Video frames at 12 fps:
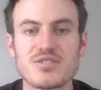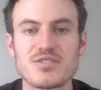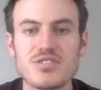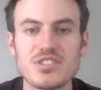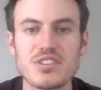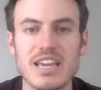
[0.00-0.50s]

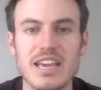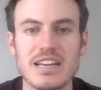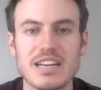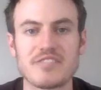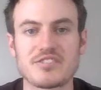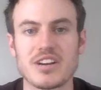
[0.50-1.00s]
soon as you
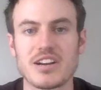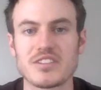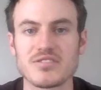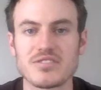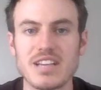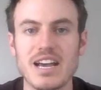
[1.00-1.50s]
can after
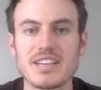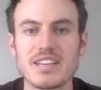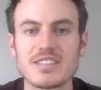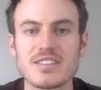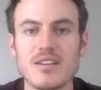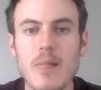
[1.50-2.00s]

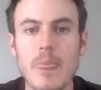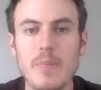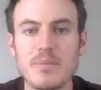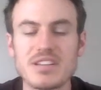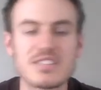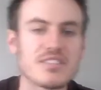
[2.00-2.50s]
exercise.
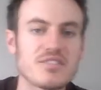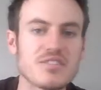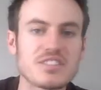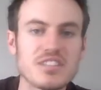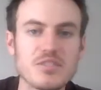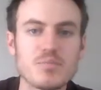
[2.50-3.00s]
Because if you
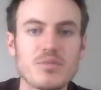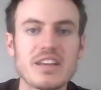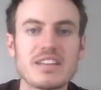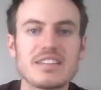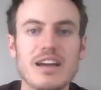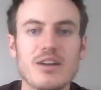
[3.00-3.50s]
continue
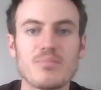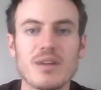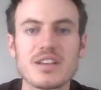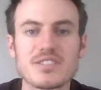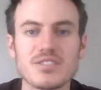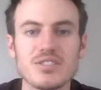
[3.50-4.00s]
breaking down
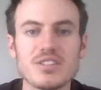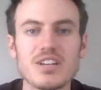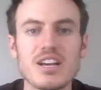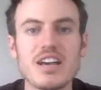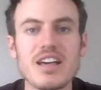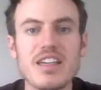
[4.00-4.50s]
muscle,
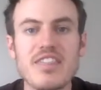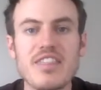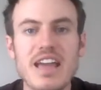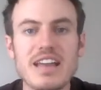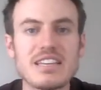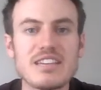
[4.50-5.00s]

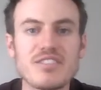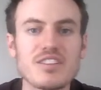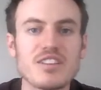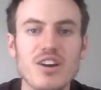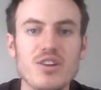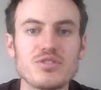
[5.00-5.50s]
then
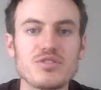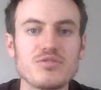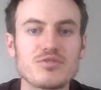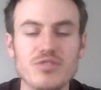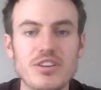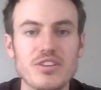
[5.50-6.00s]
even though
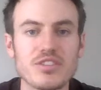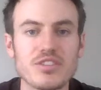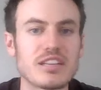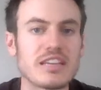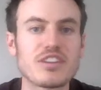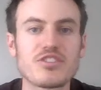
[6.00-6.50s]
you've
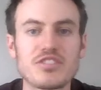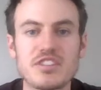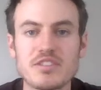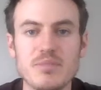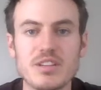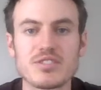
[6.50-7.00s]
triggered
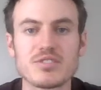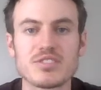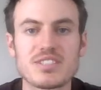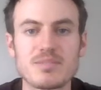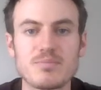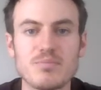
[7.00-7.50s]
increased muscle
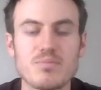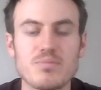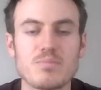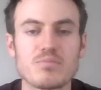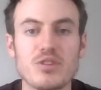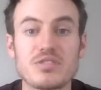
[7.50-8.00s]

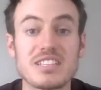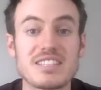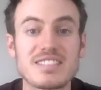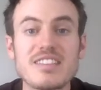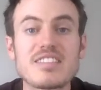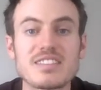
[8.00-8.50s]
protein
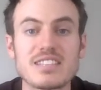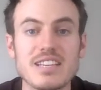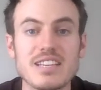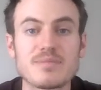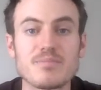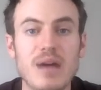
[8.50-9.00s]

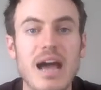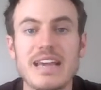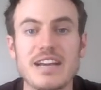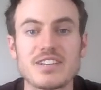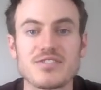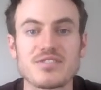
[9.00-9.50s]
synthesis by
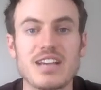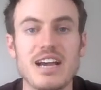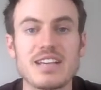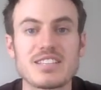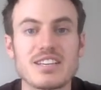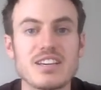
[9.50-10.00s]

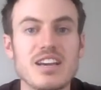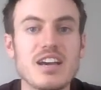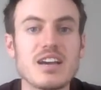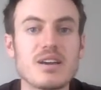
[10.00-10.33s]
exercising,